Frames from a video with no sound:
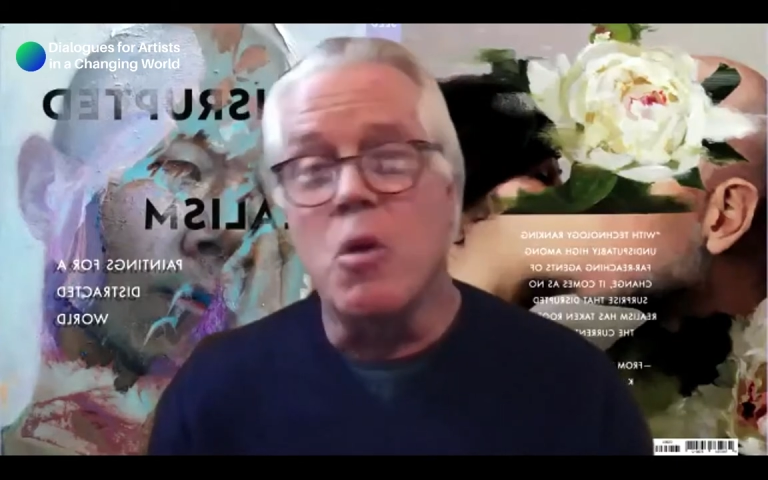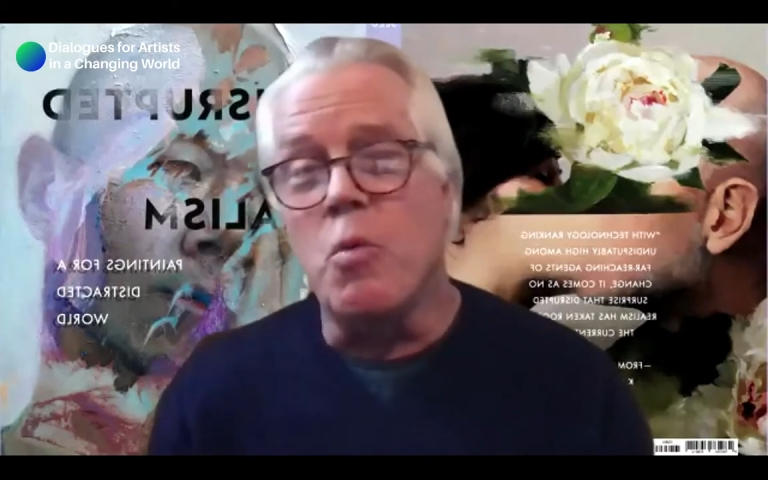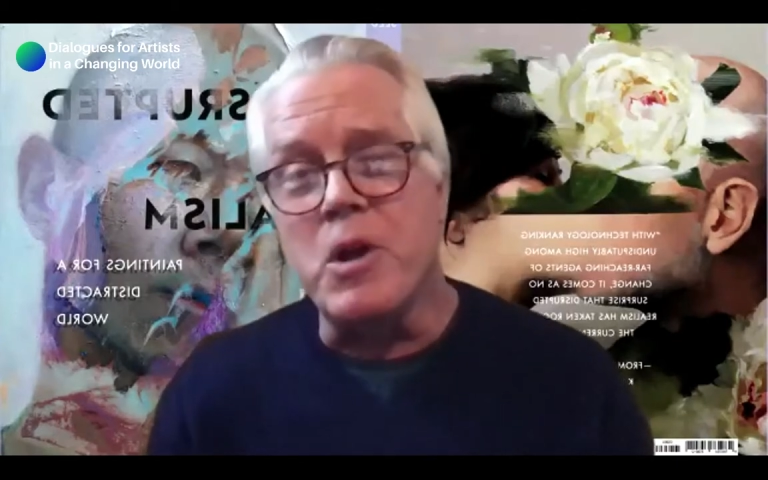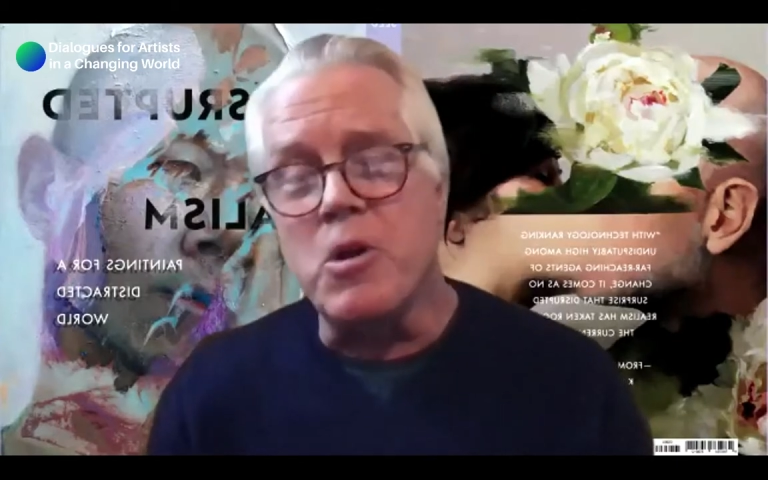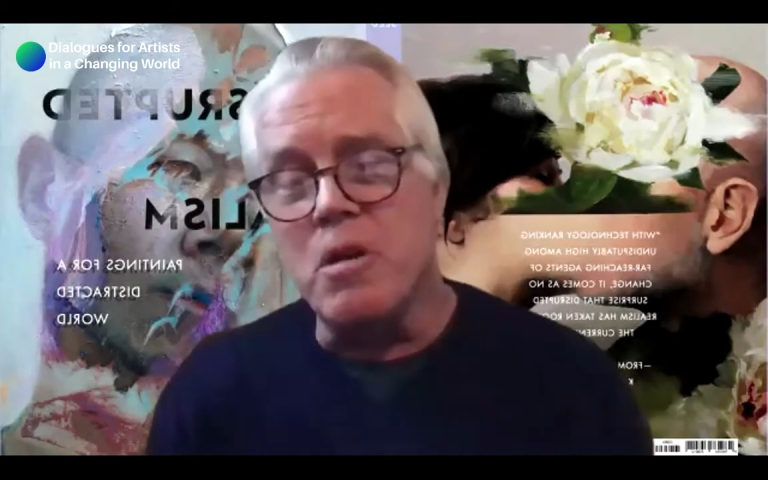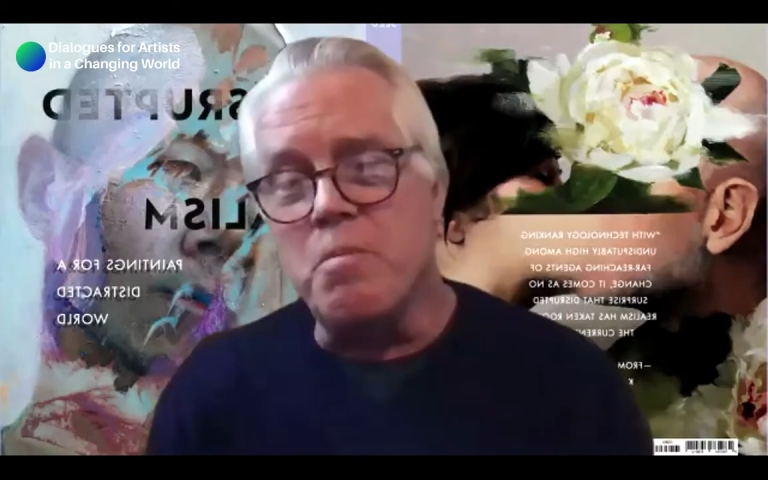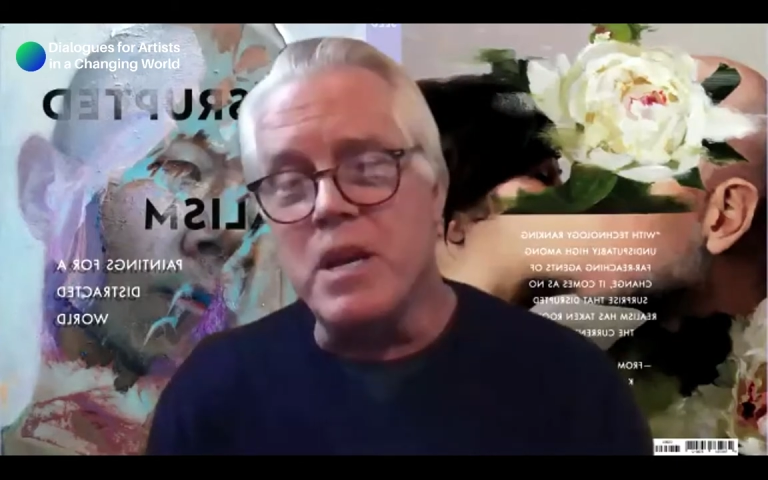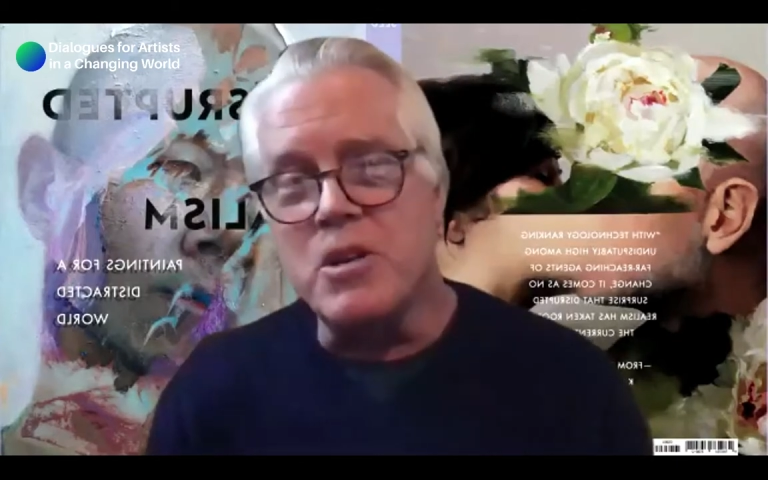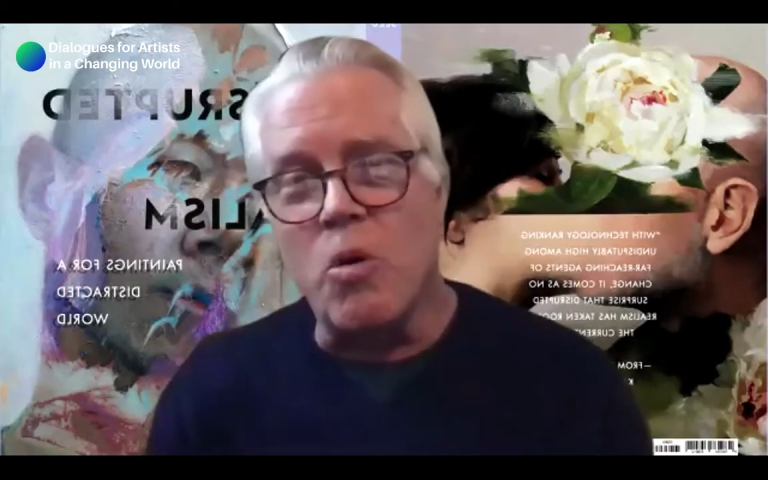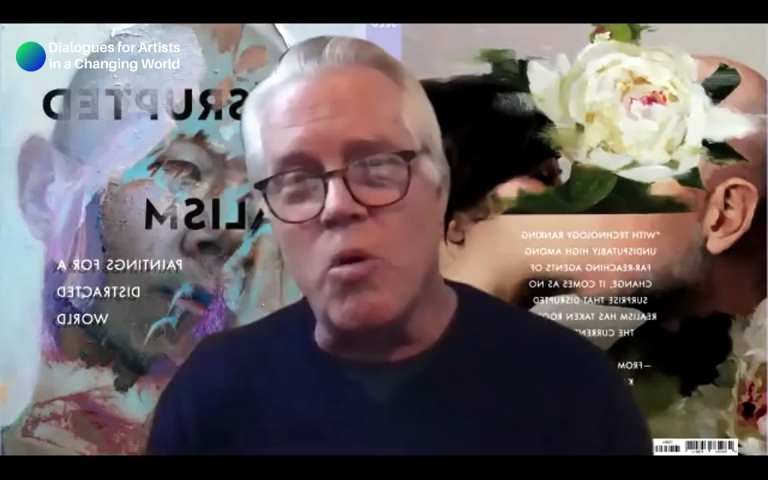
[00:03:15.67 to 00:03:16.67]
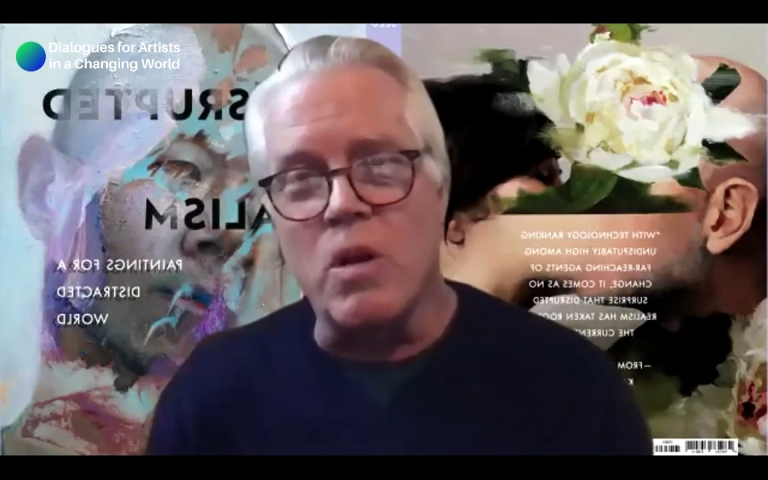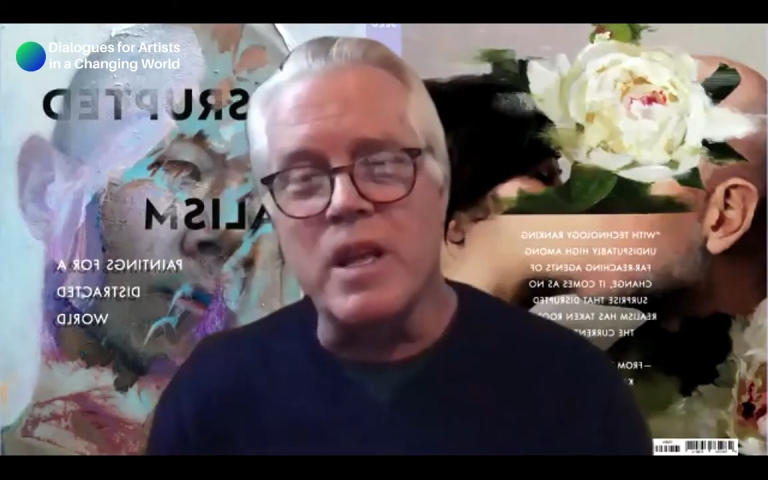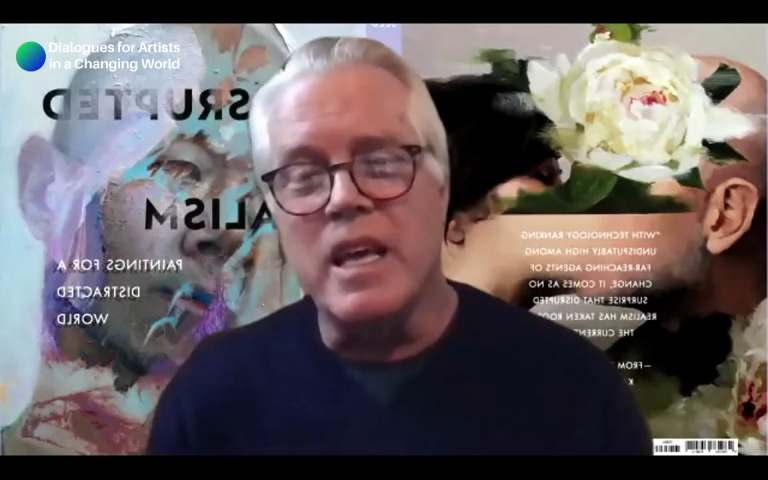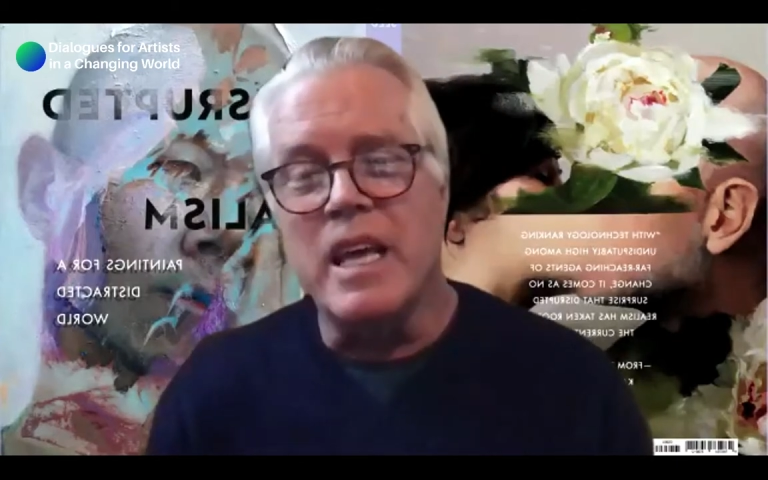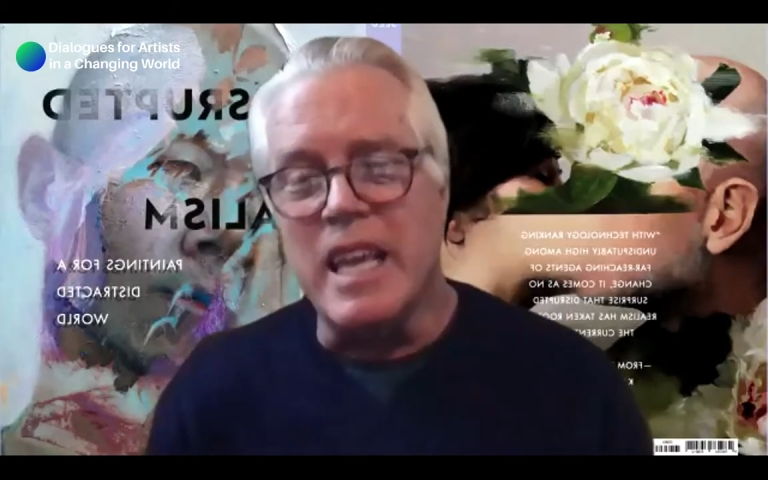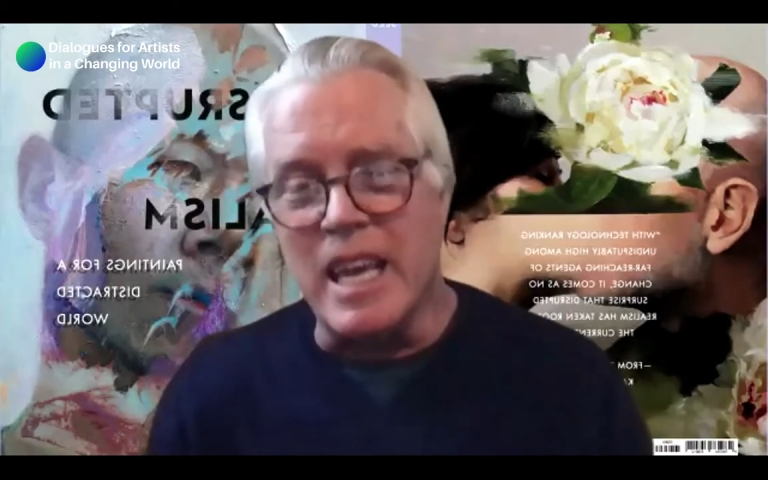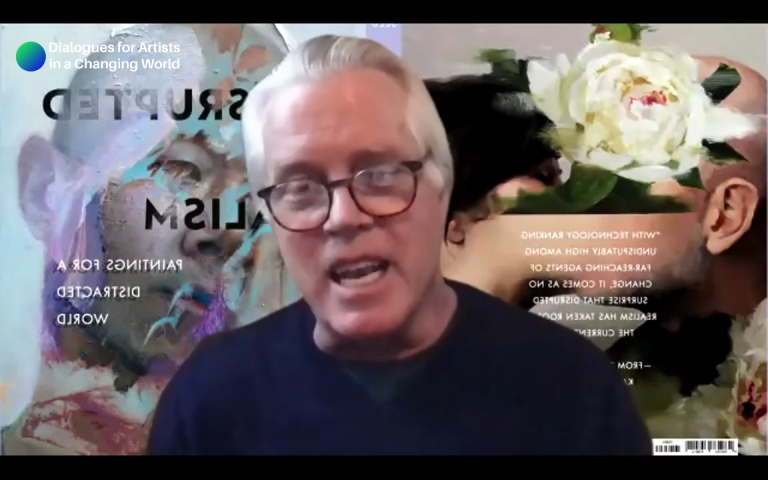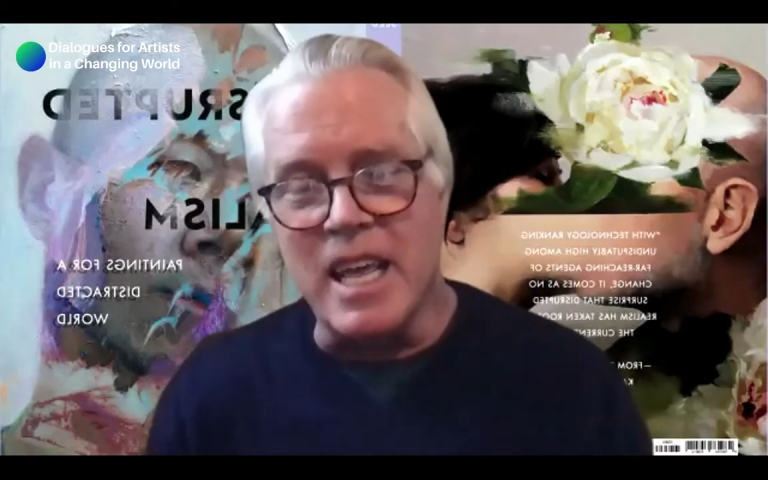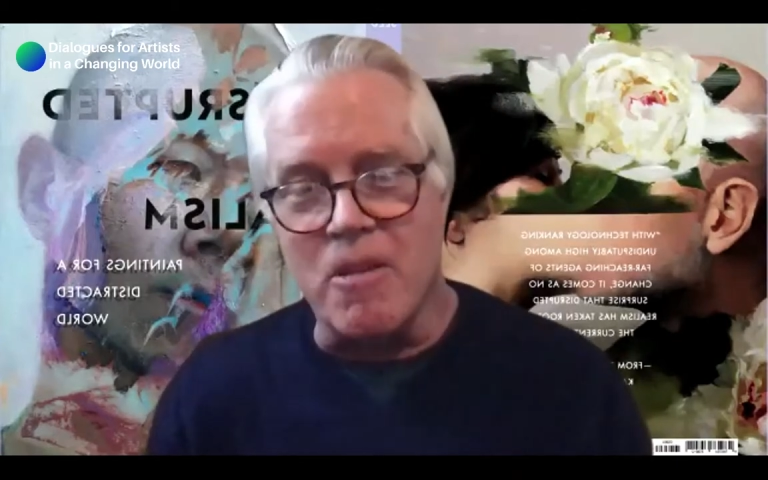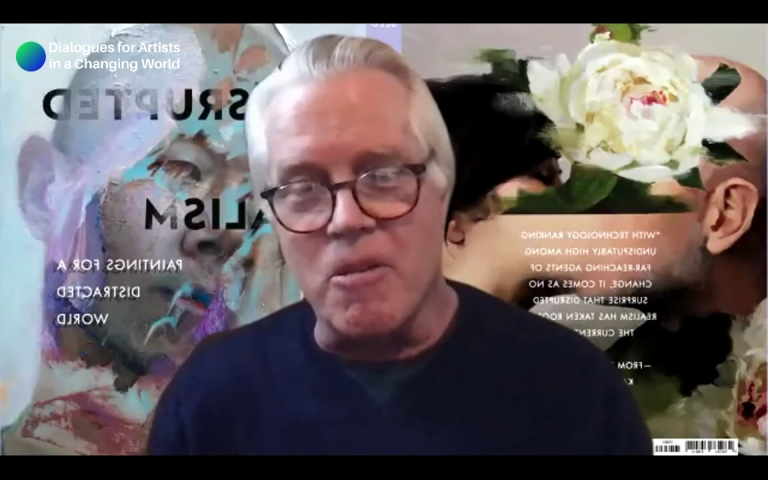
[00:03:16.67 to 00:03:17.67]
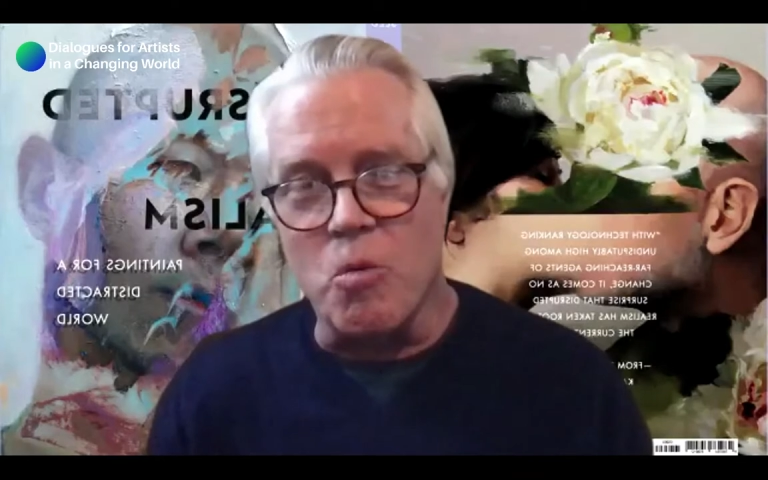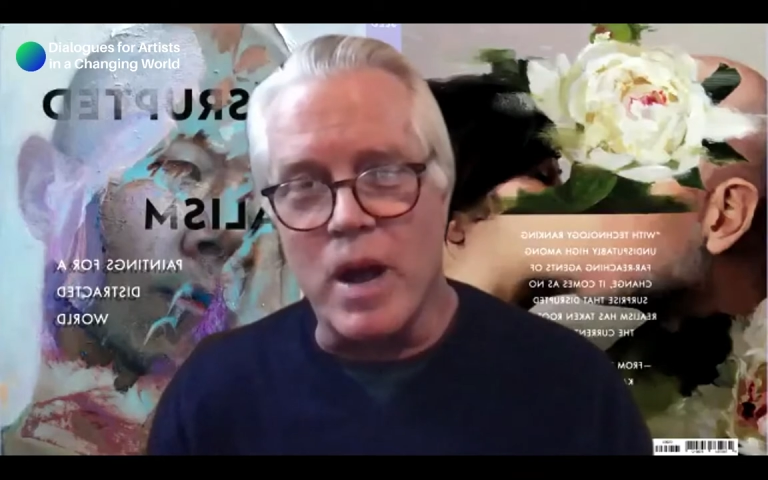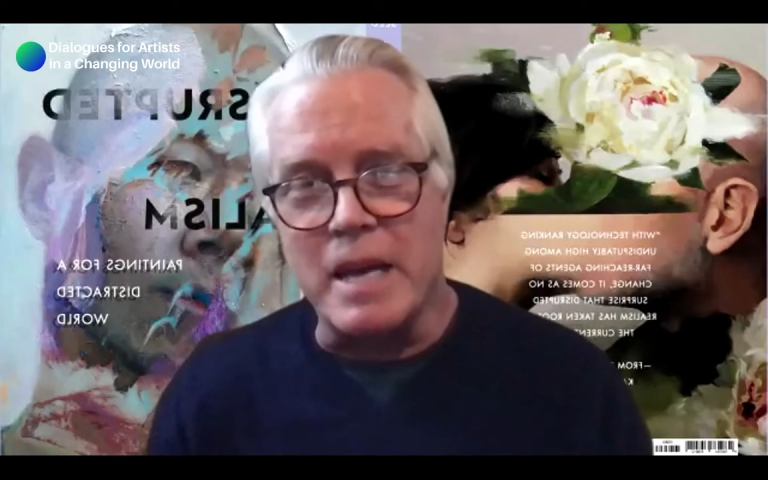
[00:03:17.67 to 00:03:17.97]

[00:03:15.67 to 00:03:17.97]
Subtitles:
we couldn't be told any other way.